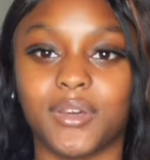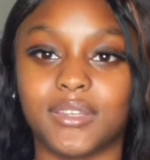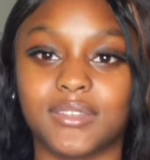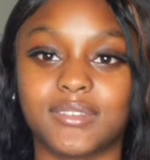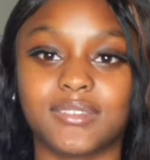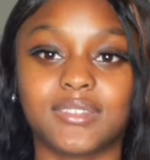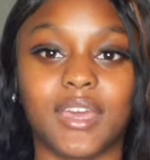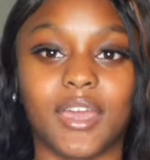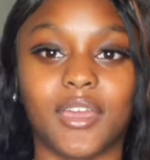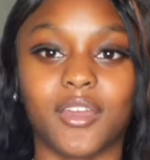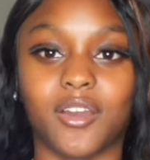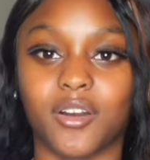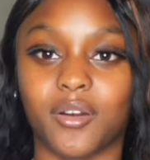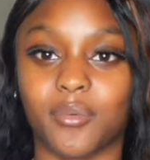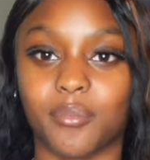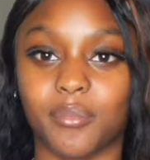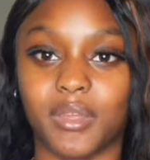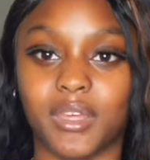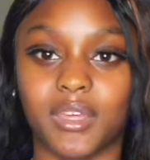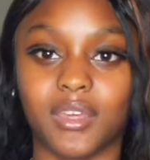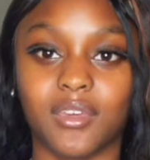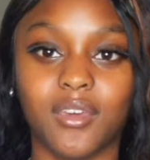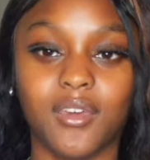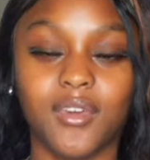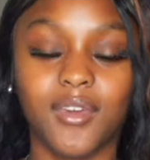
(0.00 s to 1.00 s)
It's tight on
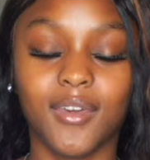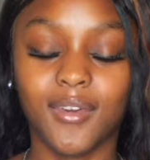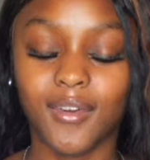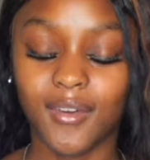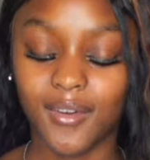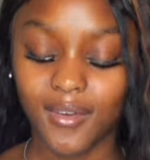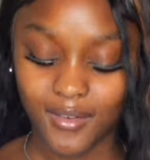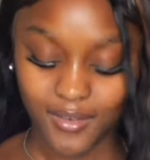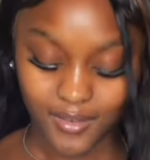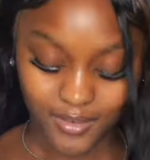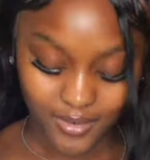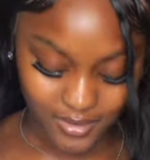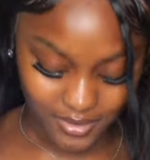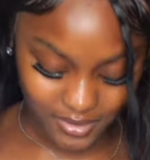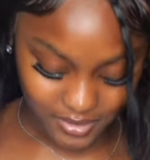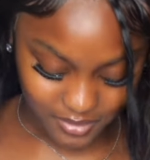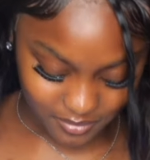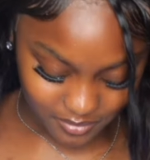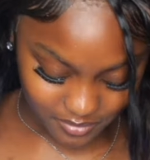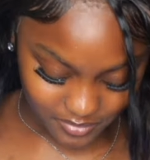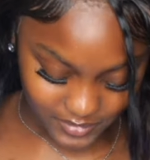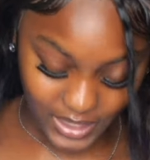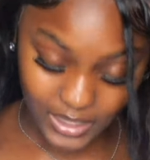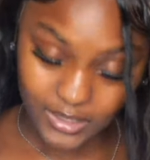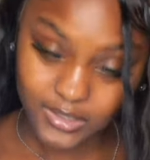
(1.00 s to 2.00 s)
me,
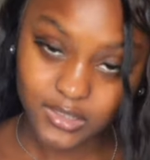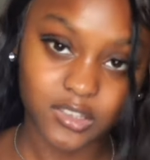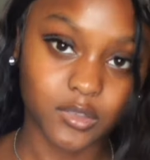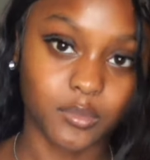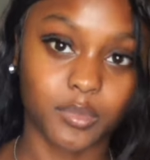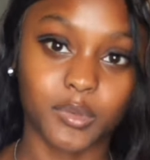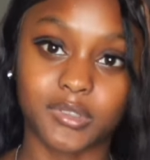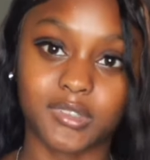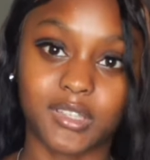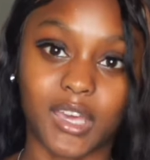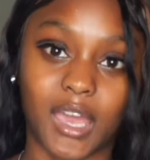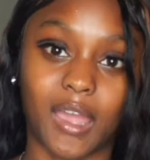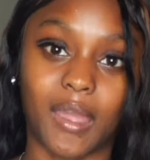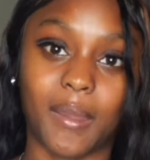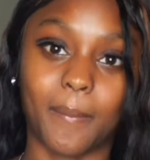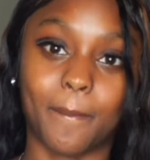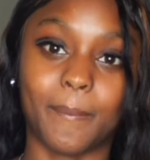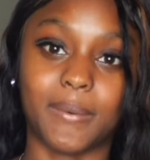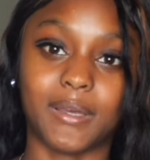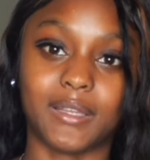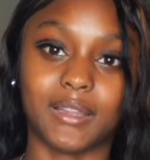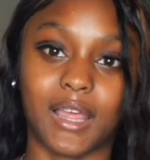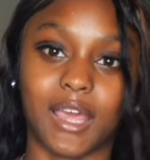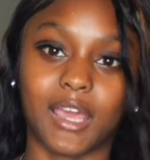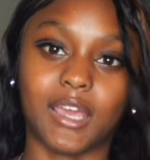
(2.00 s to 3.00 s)
not super tight,
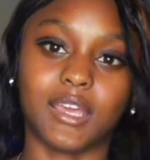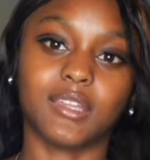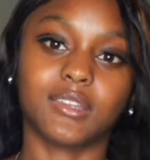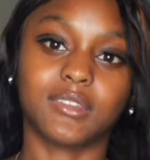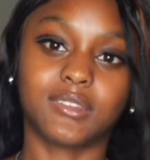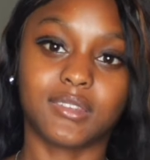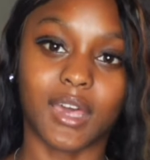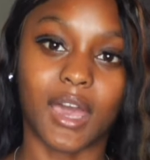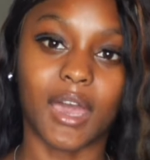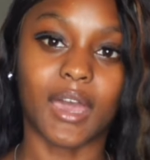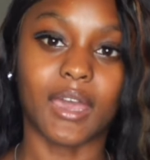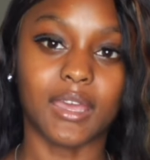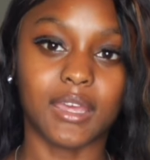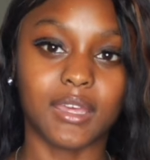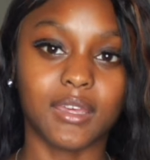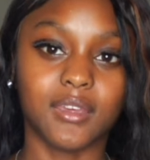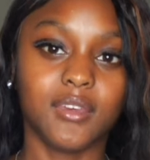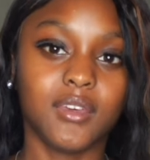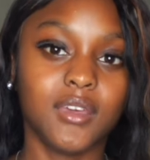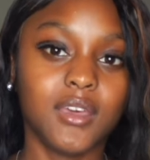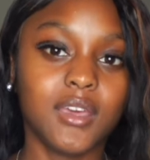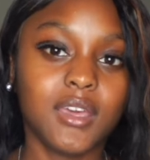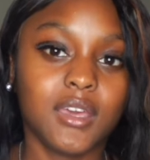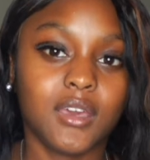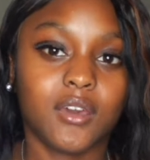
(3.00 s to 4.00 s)
but like tight
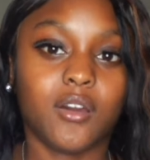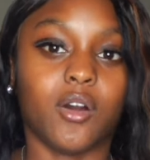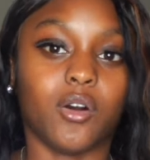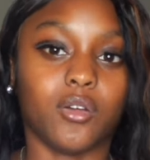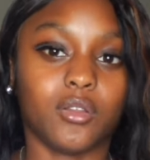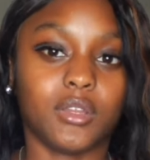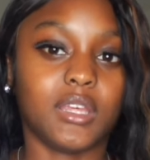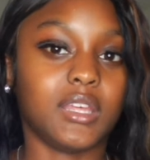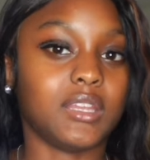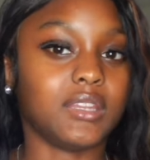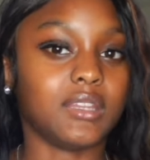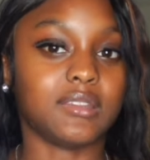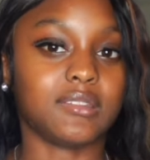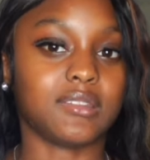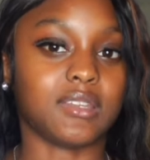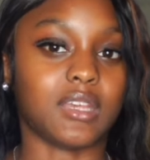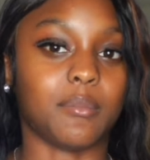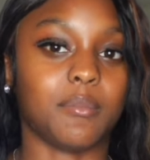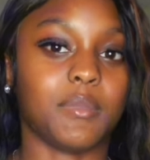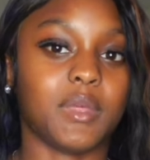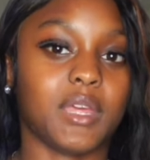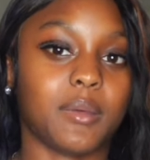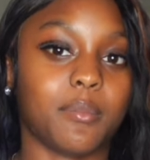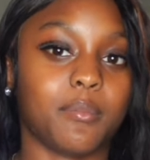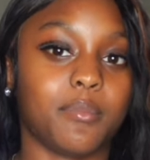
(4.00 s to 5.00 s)
only in the
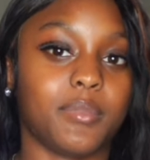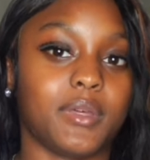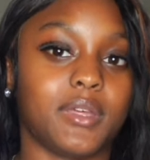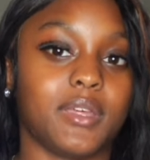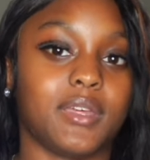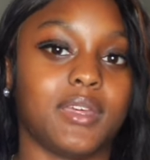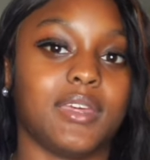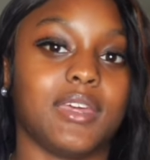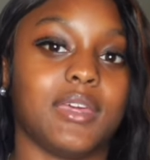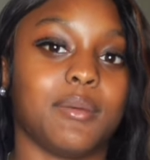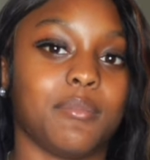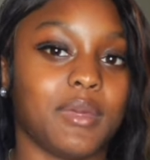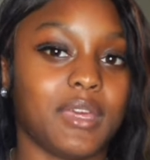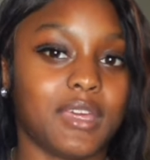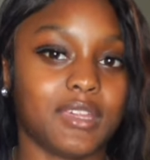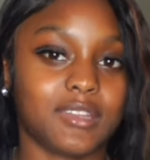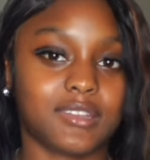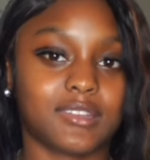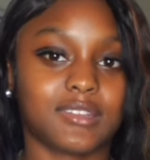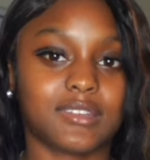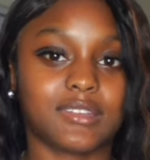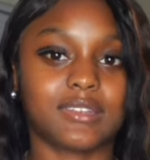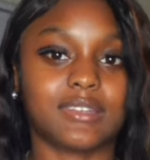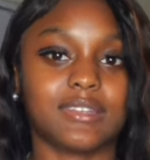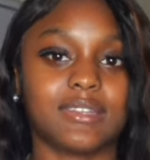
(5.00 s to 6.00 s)
stomach, but it
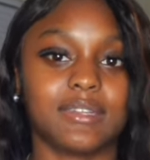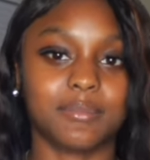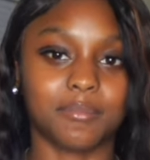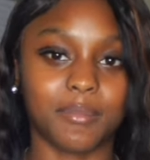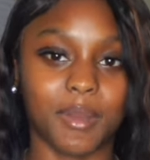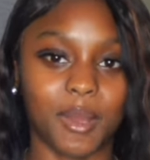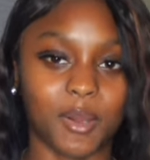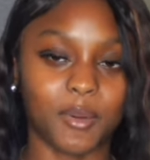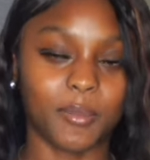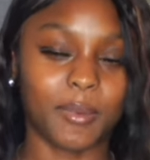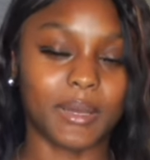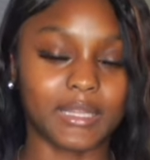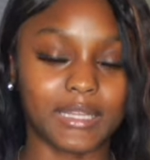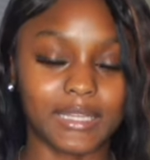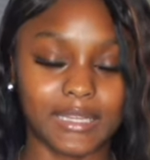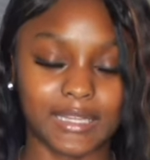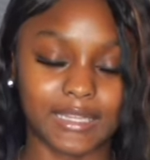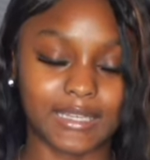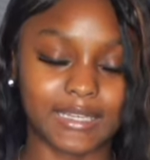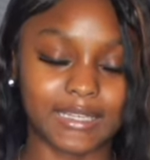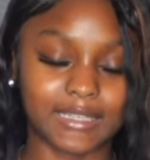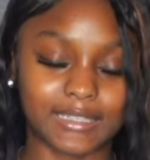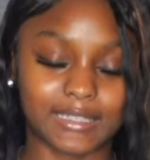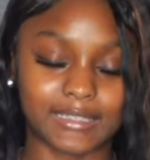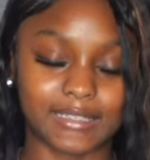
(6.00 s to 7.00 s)
makes my whole body
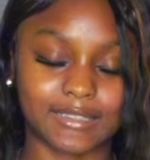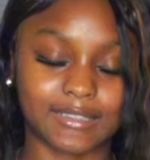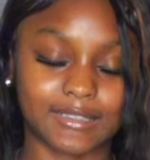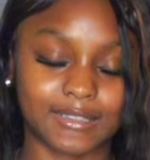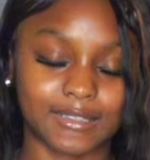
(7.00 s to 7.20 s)
look good.